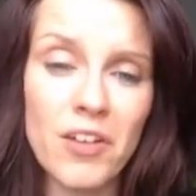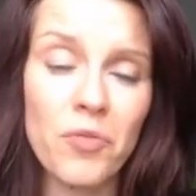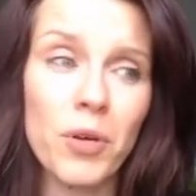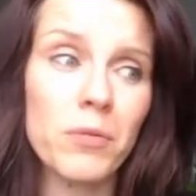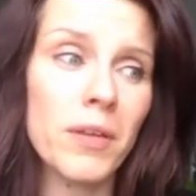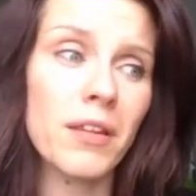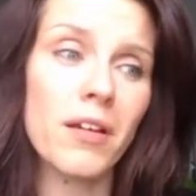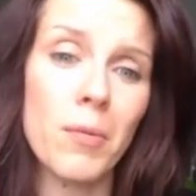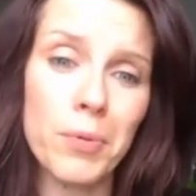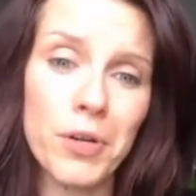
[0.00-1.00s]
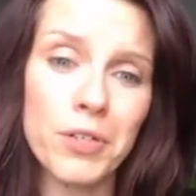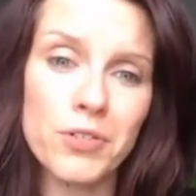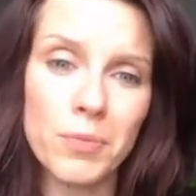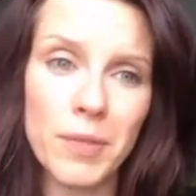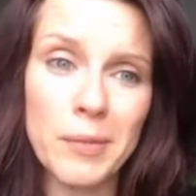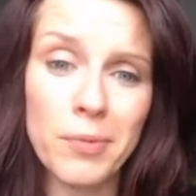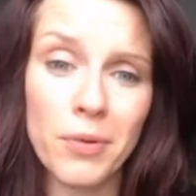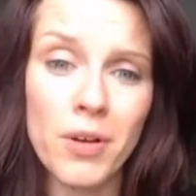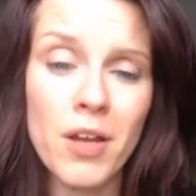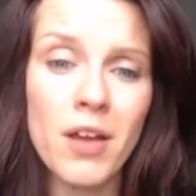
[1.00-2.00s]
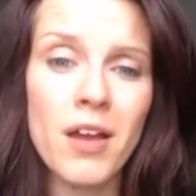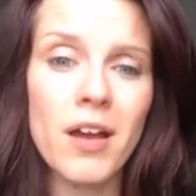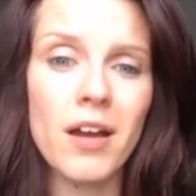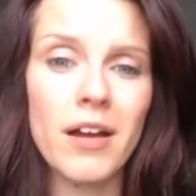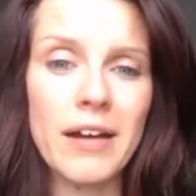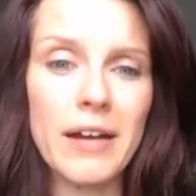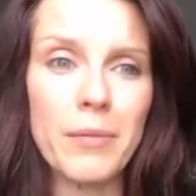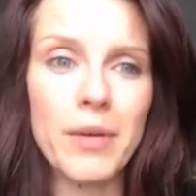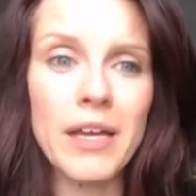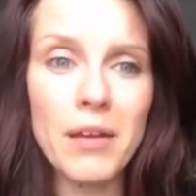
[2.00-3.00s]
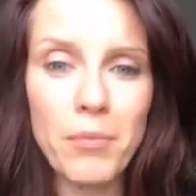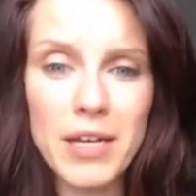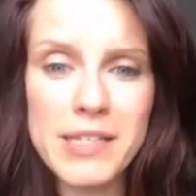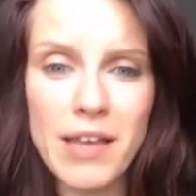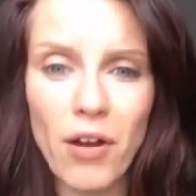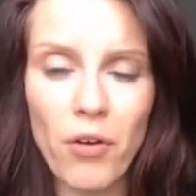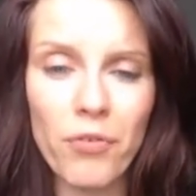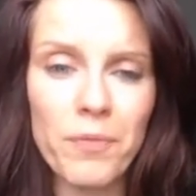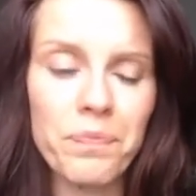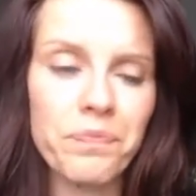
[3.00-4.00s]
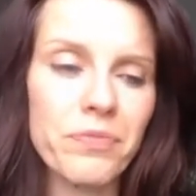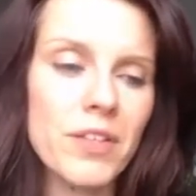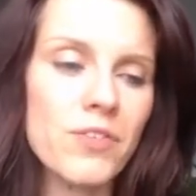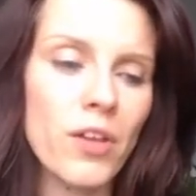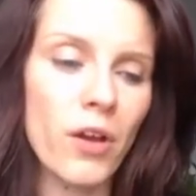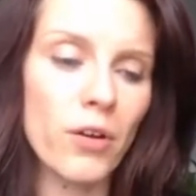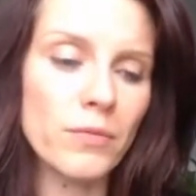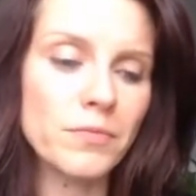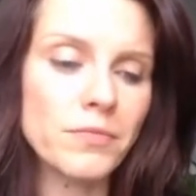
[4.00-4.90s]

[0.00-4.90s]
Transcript: I've worked with a couple hundred people um, and myself. So